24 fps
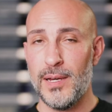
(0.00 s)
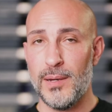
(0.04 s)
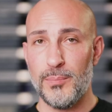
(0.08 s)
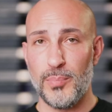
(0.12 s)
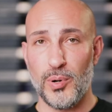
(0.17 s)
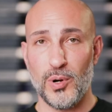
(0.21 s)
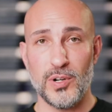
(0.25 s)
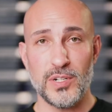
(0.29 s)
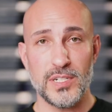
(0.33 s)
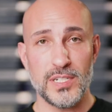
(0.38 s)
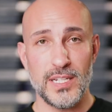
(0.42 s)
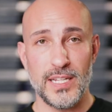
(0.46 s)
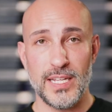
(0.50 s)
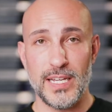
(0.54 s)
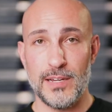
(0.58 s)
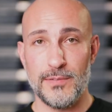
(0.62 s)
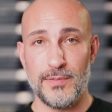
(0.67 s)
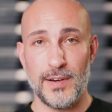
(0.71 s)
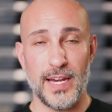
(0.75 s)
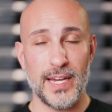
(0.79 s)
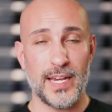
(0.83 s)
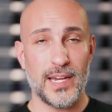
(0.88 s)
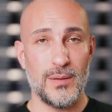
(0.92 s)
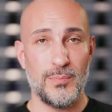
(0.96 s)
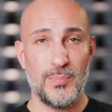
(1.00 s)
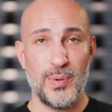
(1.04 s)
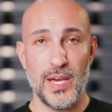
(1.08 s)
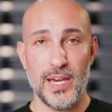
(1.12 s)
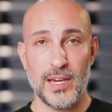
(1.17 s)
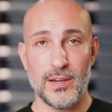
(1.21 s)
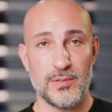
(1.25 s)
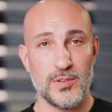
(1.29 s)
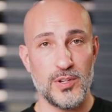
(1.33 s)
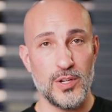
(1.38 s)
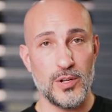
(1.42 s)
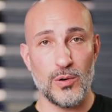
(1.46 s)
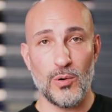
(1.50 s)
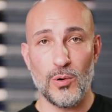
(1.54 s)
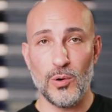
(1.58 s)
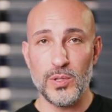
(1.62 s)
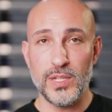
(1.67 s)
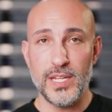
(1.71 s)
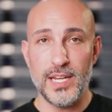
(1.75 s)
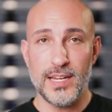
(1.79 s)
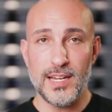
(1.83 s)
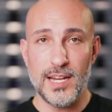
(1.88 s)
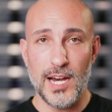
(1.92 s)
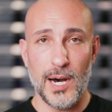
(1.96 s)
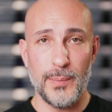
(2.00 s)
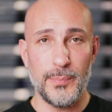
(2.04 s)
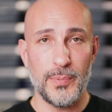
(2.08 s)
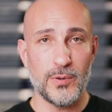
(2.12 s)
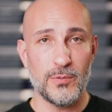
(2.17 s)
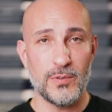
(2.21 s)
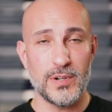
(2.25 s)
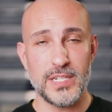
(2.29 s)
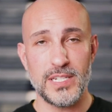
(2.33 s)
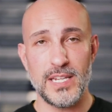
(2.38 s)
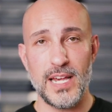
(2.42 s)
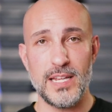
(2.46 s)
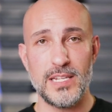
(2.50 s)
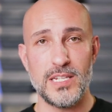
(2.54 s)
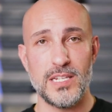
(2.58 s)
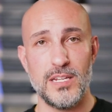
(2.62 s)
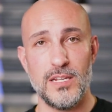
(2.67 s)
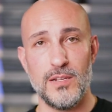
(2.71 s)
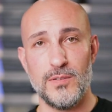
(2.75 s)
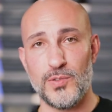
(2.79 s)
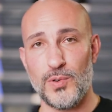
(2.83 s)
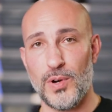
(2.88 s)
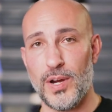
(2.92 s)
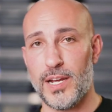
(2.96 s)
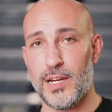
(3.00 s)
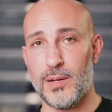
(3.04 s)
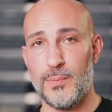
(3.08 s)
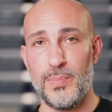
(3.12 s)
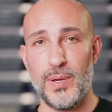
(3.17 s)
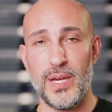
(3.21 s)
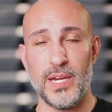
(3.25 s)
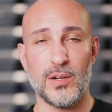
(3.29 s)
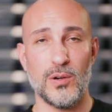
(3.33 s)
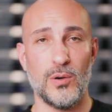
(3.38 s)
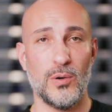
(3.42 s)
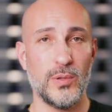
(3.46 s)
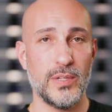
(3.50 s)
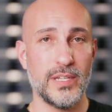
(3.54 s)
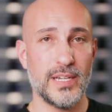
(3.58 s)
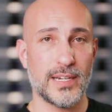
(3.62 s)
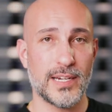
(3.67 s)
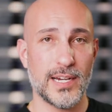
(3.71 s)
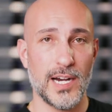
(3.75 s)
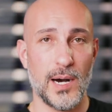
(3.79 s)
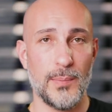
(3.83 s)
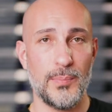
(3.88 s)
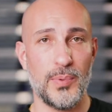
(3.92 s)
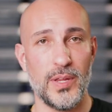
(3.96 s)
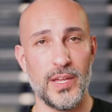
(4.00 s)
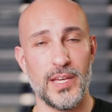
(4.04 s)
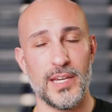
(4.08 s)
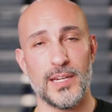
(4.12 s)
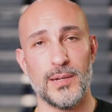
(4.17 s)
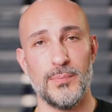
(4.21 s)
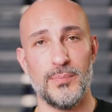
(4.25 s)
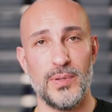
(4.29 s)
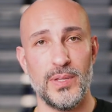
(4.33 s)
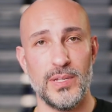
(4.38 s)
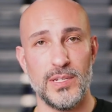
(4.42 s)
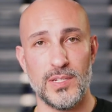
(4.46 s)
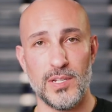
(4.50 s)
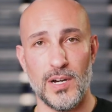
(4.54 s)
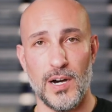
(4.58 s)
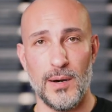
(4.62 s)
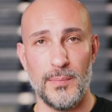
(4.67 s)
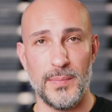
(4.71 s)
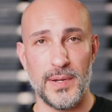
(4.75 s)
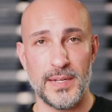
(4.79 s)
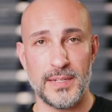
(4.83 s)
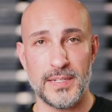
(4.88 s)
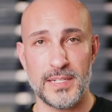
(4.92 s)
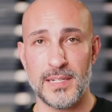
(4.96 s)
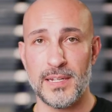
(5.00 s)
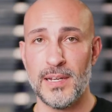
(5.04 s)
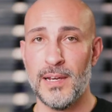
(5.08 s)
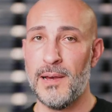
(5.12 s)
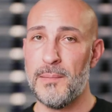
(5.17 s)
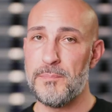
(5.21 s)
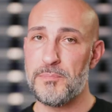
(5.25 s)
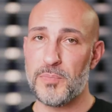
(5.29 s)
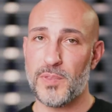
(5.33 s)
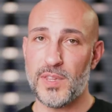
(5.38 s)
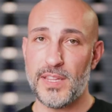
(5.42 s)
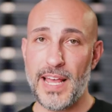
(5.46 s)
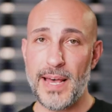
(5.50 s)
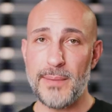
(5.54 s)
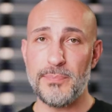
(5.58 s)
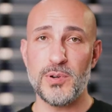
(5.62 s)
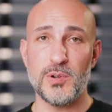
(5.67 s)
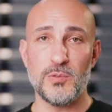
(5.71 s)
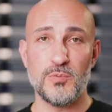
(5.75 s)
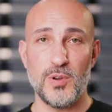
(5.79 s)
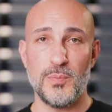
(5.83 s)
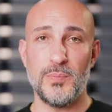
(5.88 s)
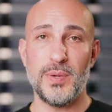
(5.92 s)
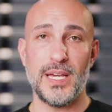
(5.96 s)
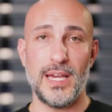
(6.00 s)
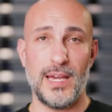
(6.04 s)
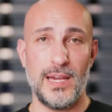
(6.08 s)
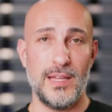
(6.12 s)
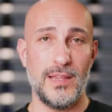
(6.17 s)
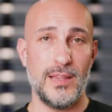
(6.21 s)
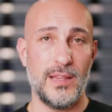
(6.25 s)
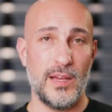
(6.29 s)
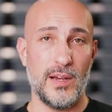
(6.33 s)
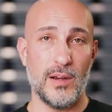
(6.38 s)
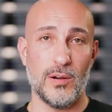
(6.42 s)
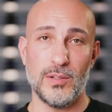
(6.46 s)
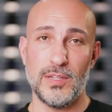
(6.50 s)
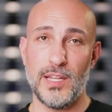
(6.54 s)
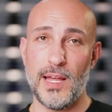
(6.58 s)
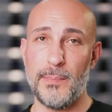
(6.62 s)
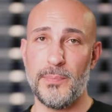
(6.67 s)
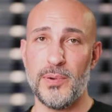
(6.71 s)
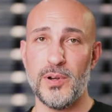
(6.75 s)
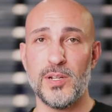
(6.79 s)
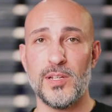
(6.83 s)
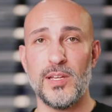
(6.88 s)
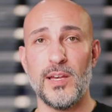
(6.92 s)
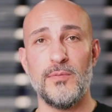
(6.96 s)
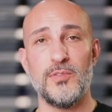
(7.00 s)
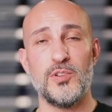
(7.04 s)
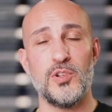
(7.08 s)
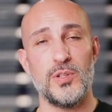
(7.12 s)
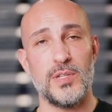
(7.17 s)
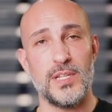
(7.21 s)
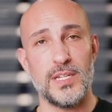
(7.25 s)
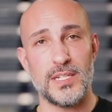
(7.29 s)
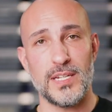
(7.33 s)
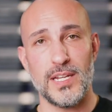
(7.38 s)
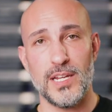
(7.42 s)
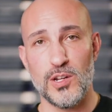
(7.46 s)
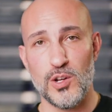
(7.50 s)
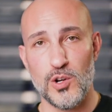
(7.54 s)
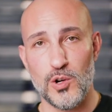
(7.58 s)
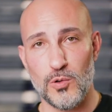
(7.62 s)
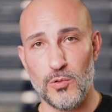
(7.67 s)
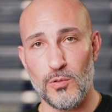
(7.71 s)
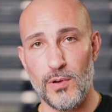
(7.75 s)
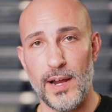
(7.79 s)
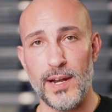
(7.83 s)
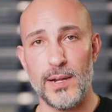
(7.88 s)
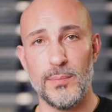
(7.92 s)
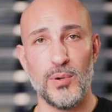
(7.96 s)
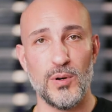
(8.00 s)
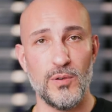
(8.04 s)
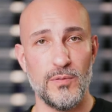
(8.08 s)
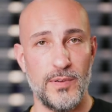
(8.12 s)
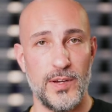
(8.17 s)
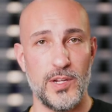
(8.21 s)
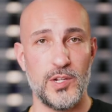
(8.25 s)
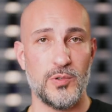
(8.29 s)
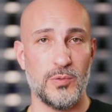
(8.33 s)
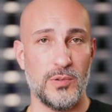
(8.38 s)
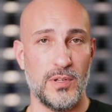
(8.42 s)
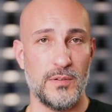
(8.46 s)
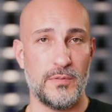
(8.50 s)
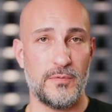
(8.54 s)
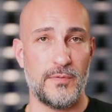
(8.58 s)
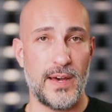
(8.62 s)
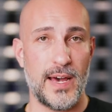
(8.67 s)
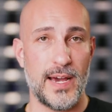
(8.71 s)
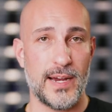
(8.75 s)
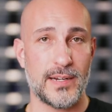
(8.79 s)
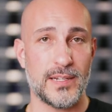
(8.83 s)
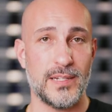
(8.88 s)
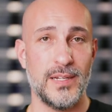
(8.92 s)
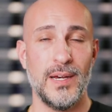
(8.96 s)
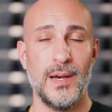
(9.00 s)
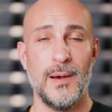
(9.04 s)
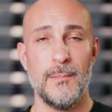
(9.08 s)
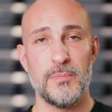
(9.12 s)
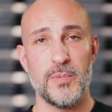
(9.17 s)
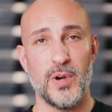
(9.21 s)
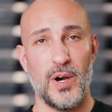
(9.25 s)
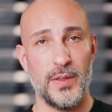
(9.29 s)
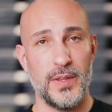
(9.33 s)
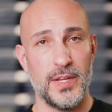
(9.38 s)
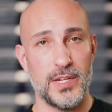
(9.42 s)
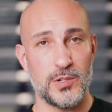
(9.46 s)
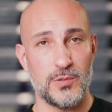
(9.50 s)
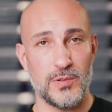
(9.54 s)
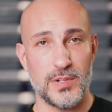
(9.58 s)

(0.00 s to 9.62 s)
personally, if I could pick, only a couple recessives, or I could pick only a couple incomplete dominants, Leopard would be in there. Leopard gives you this incredible visual effect on this